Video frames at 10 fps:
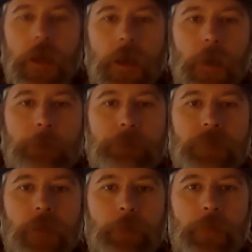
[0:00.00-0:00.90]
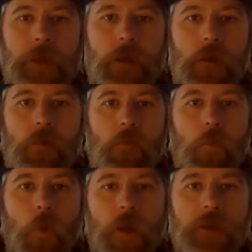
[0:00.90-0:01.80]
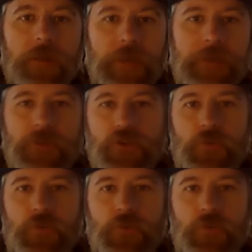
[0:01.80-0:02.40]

about one-legged